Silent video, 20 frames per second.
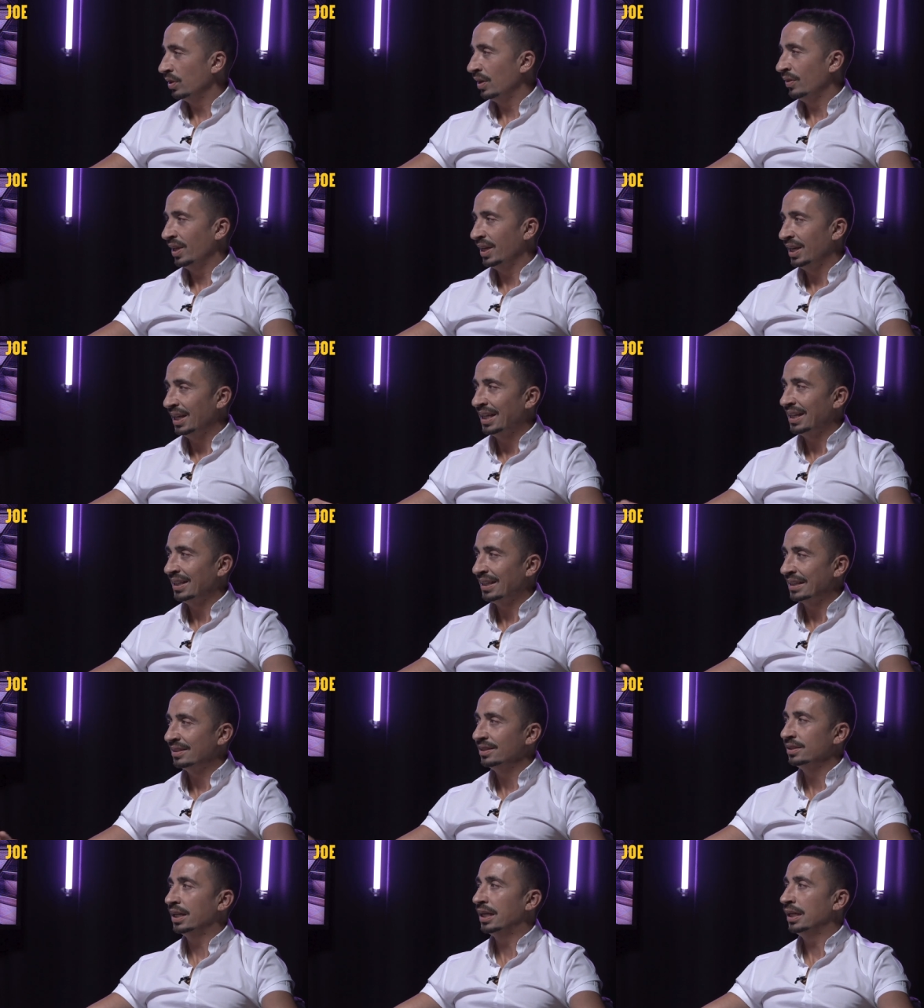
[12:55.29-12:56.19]
And then again,
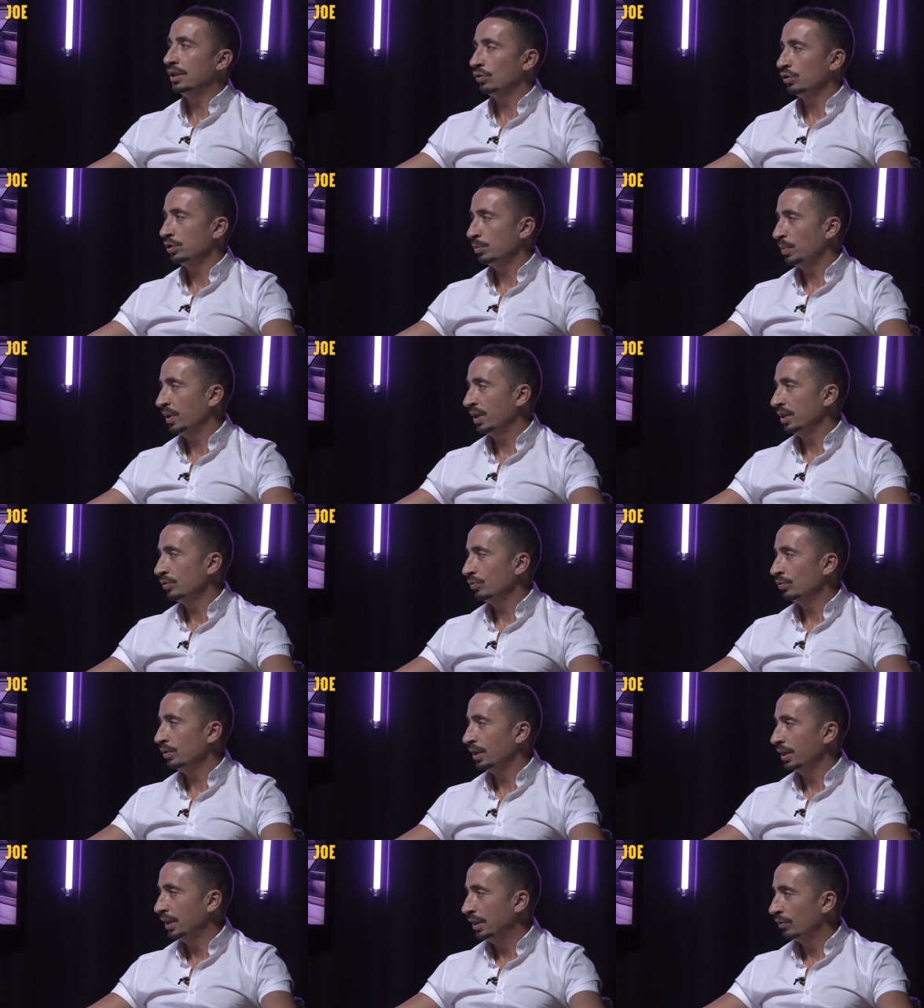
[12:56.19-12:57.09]
that's a dangerous place
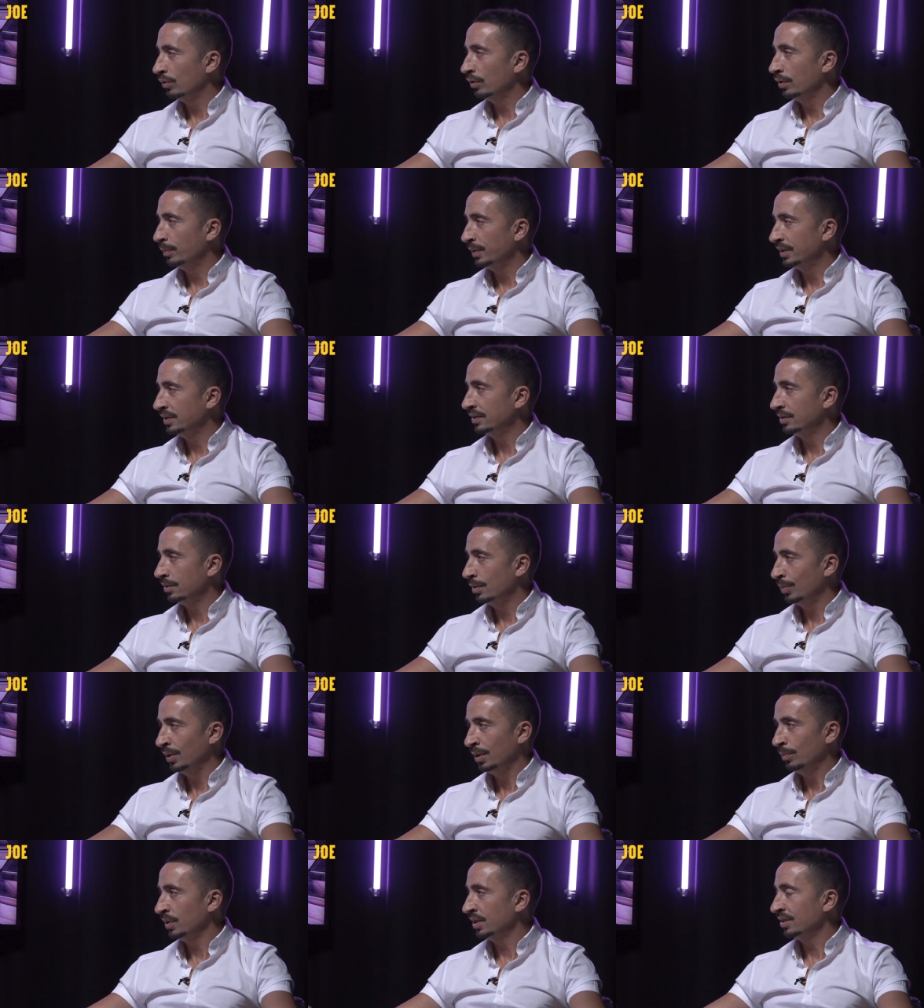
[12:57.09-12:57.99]
for the leader of the business to
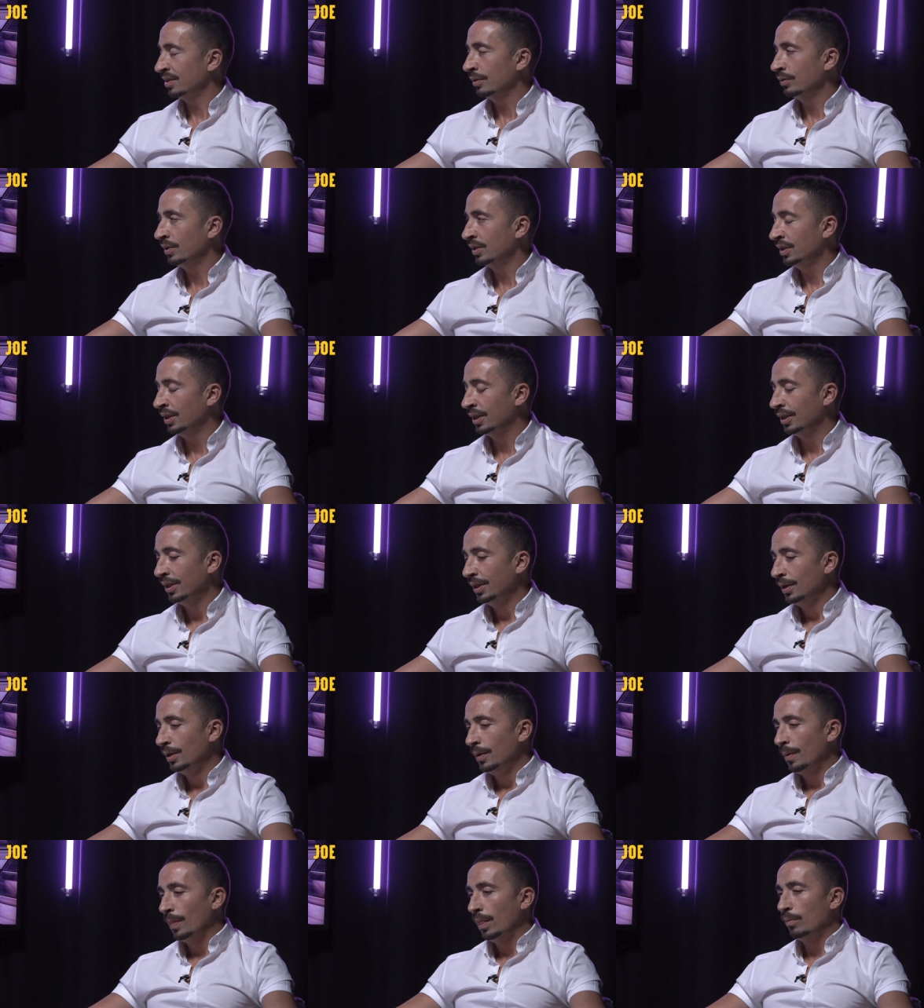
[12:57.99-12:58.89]
be, because how can you
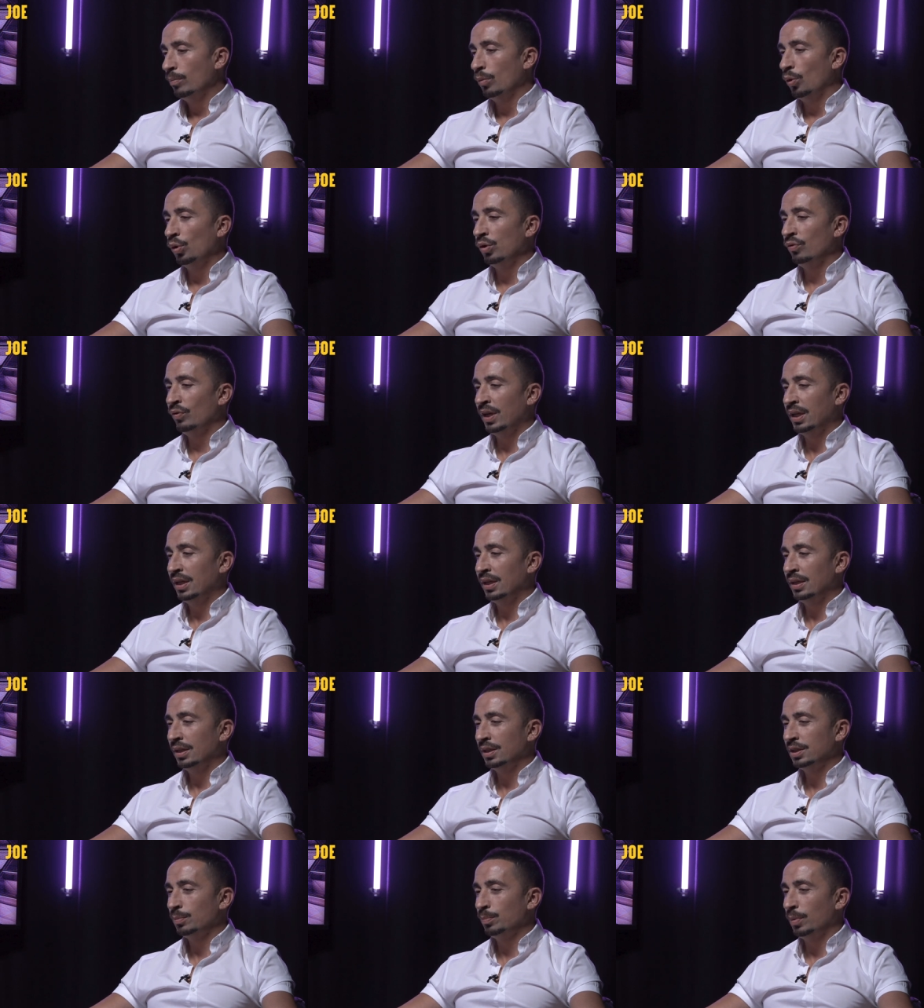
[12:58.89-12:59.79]
motivate and
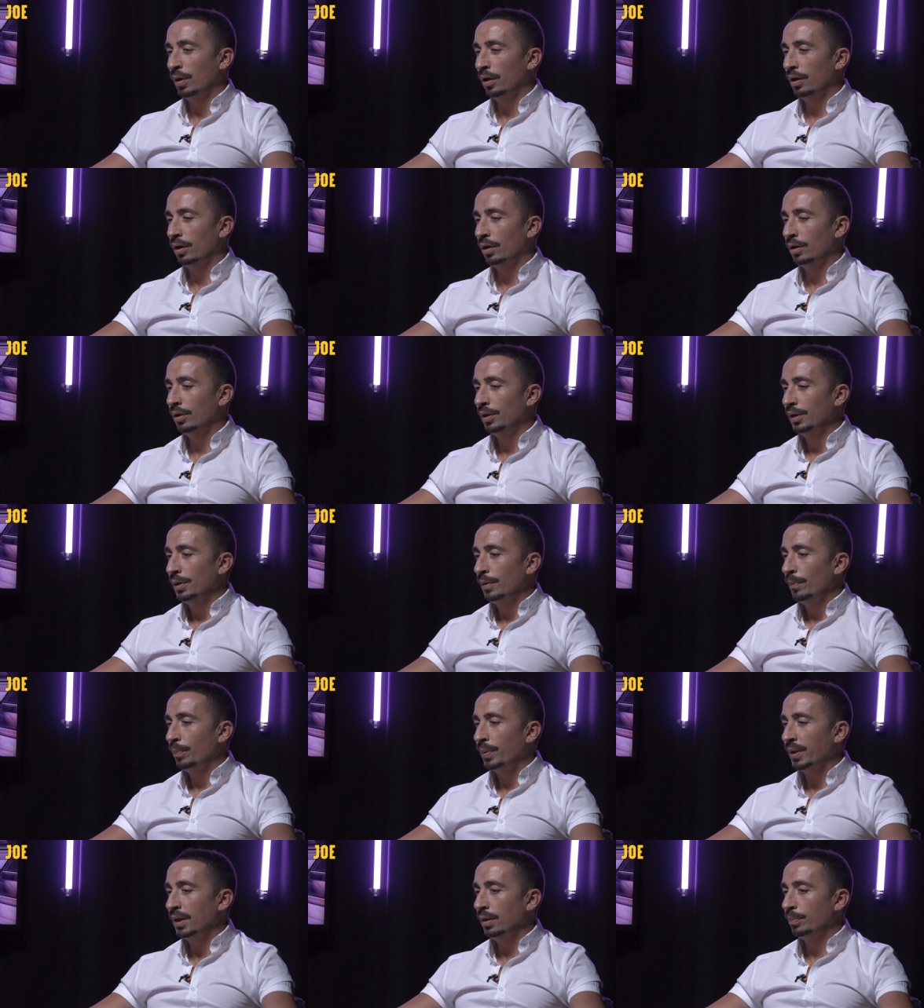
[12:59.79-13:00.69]
inspire
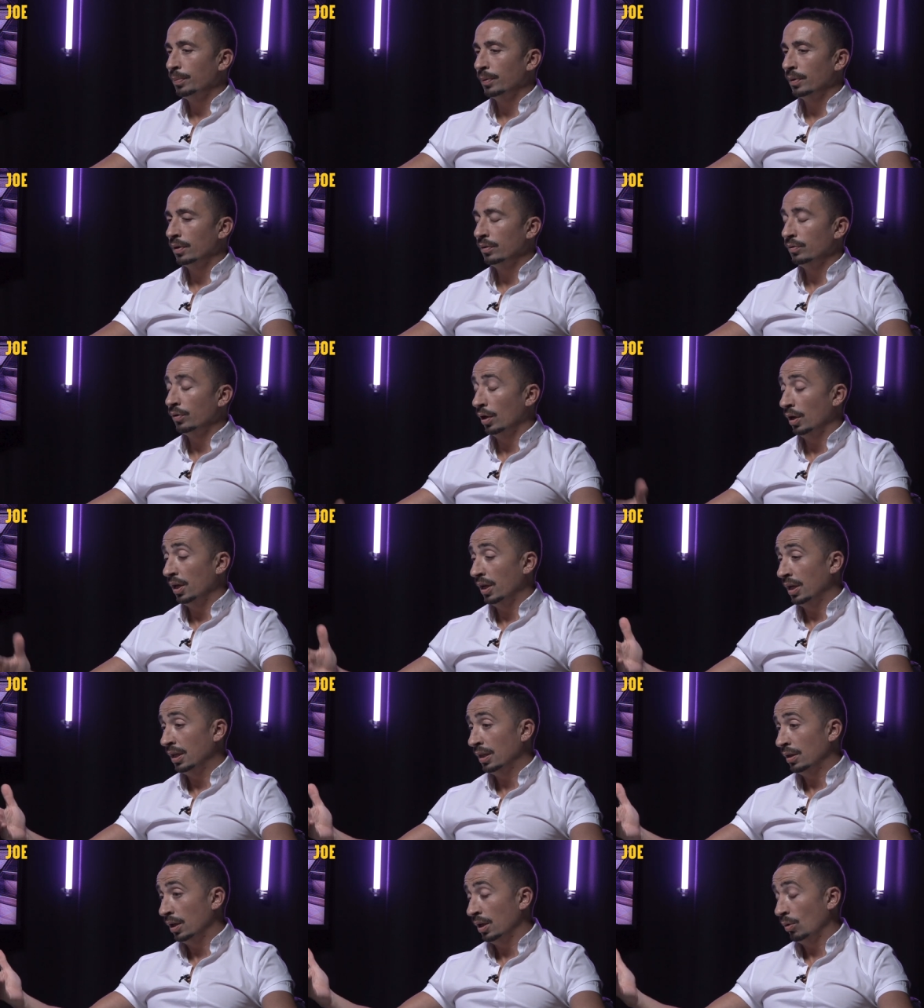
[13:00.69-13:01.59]
people?
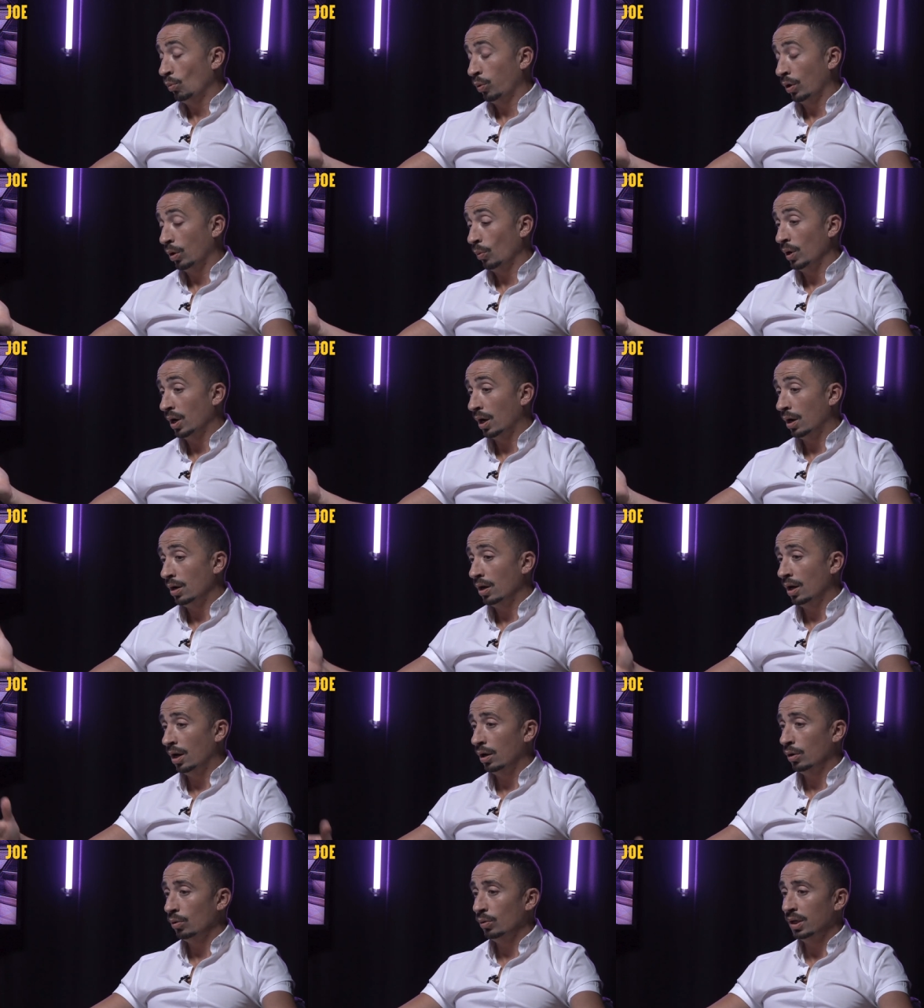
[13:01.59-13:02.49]
Where we are
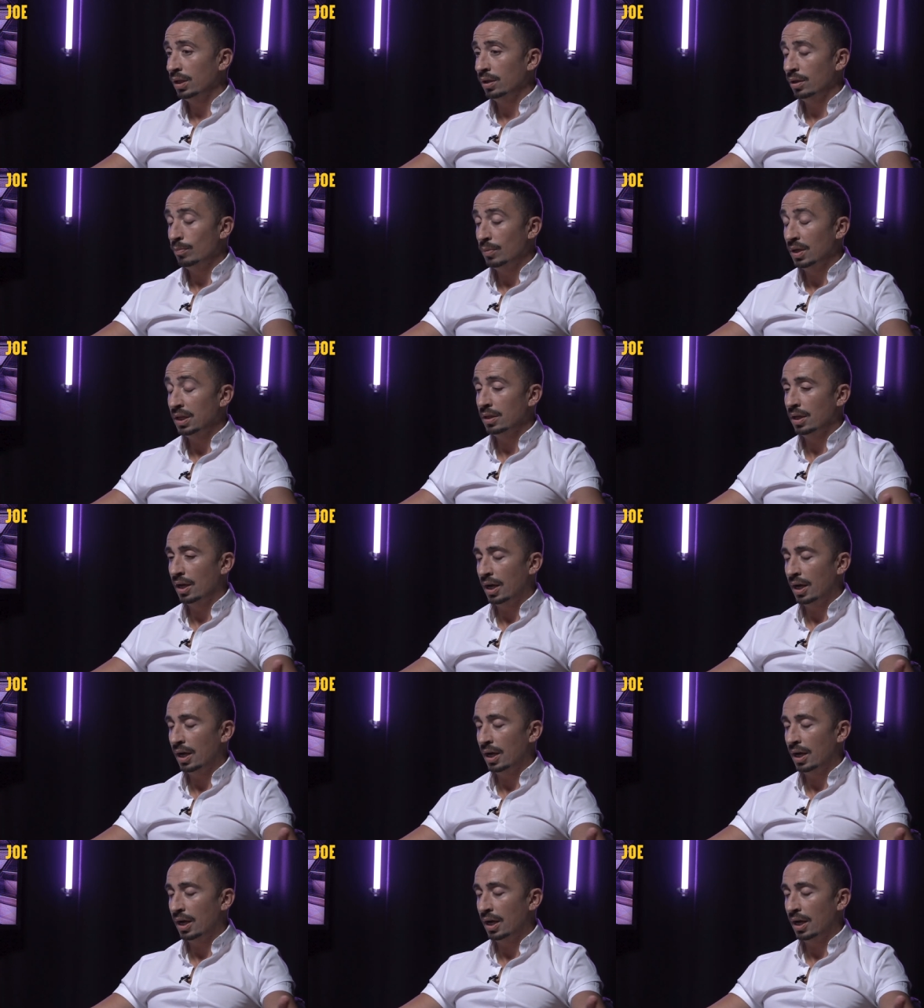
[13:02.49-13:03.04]
now in the